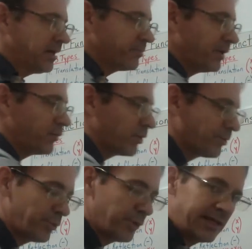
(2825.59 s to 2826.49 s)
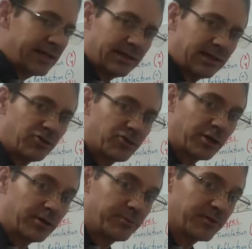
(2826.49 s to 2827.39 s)
but we're putting it in
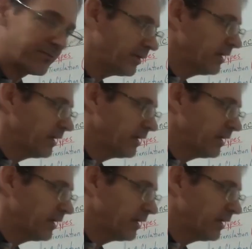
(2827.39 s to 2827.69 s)
terms of